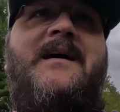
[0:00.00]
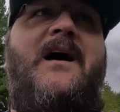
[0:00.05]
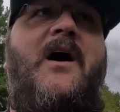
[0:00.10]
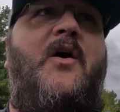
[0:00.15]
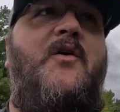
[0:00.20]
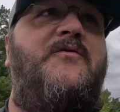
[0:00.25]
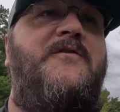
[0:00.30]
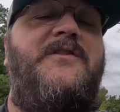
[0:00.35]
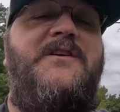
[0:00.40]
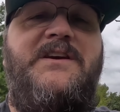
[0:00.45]

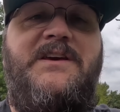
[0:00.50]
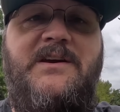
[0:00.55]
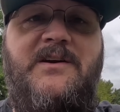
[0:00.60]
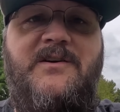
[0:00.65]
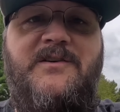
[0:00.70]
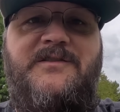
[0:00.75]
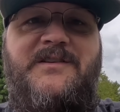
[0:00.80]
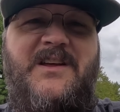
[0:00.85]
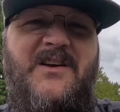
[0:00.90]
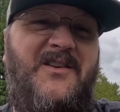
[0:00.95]
over the
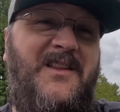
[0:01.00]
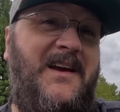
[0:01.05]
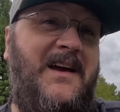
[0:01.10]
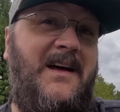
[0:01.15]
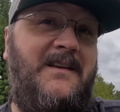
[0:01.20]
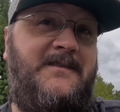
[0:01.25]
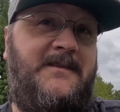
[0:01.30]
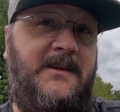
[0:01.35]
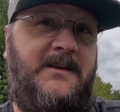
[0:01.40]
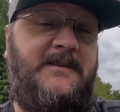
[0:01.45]
years, he only
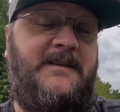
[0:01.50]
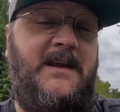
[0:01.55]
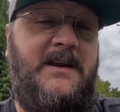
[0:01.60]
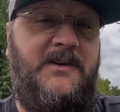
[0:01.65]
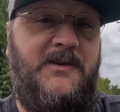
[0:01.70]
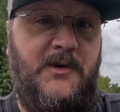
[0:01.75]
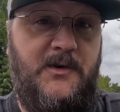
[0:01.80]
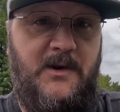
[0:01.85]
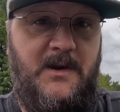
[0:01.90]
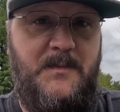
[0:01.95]
got 16
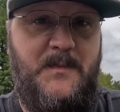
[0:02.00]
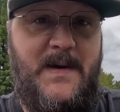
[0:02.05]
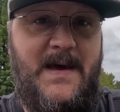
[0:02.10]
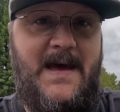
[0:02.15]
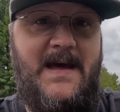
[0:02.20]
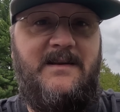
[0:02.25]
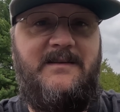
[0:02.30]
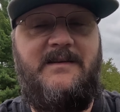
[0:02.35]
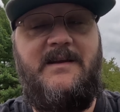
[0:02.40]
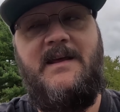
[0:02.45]
total at
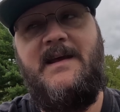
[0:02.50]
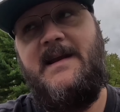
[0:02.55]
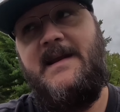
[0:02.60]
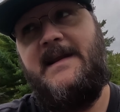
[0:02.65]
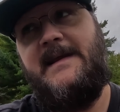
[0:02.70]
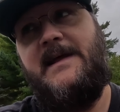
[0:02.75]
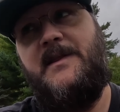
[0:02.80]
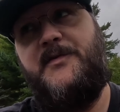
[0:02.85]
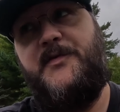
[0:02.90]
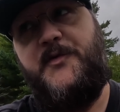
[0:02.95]
bats. He
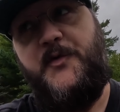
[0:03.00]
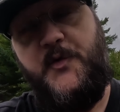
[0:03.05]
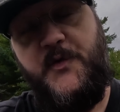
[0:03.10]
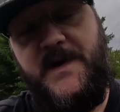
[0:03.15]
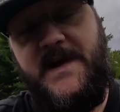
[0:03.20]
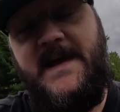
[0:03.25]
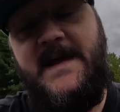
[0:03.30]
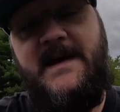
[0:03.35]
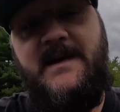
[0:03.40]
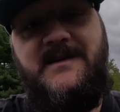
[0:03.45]
did get
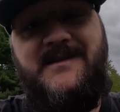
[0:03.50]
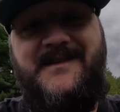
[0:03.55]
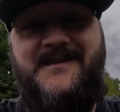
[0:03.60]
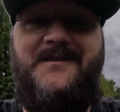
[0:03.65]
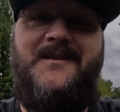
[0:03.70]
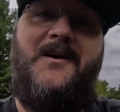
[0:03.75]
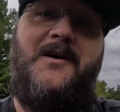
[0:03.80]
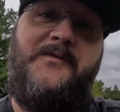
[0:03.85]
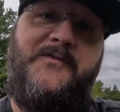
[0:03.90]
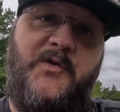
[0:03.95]
three hits.
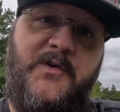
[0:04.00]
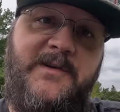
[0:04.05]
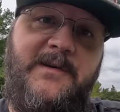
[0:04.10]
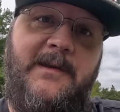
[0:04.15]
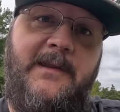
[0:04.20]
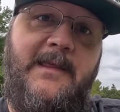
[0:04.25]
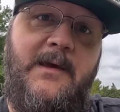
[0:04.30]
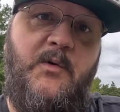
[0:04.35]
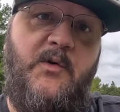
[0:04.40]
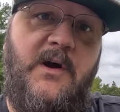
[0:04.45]

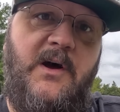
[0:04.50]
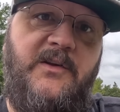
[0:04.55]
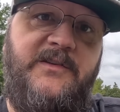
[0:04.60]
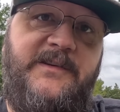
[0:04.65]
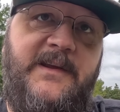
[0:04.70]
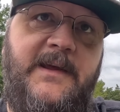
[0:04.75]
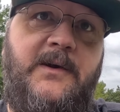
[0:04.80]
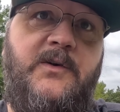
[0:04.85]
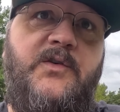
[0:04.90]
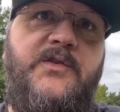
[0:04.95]
Unfortunately, they were all
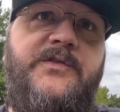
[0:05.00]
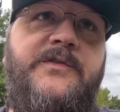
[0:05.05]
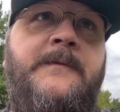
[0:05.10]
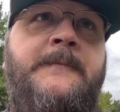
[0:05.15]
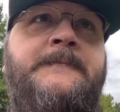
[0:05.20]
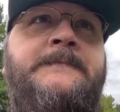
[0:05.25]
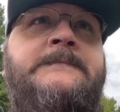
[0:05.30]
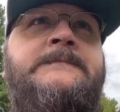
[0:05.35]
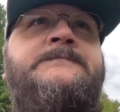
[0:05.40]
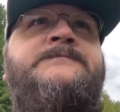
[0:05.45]
singles,
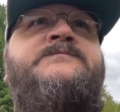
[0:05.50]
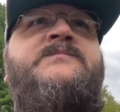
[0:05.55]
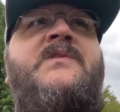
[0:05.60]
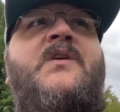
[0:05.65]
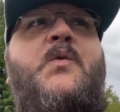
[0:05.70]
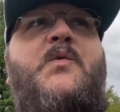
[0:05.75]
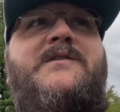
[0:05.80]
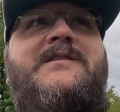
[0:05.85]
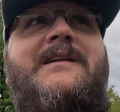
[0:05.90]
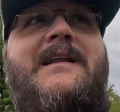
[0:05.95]

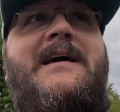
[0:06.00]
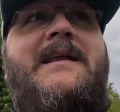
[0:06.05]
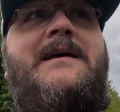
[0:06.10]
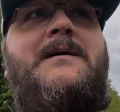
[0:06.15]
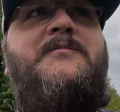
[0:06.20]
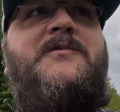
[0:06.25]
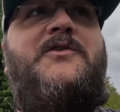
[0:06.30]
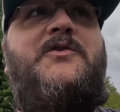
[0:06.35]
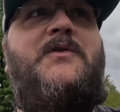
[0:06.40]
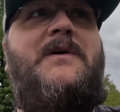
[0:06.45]
which led
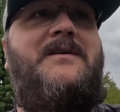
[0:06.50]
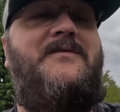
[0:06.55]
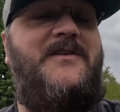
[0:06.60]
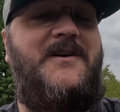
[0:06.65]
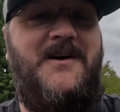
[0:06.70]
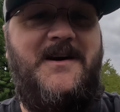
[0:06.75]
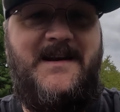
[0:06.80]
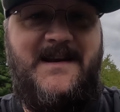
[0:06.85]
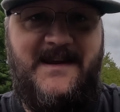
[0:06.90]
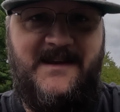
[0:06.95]
him to a
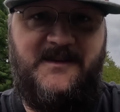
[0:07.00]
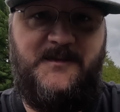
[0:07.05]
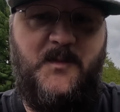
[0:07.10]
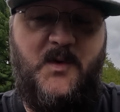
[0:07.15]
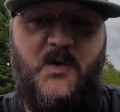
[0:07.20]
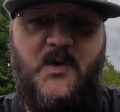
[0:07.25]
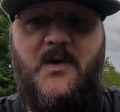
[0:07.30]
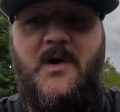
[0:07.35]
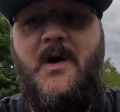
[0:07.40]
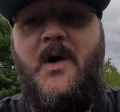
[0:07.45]
very dismal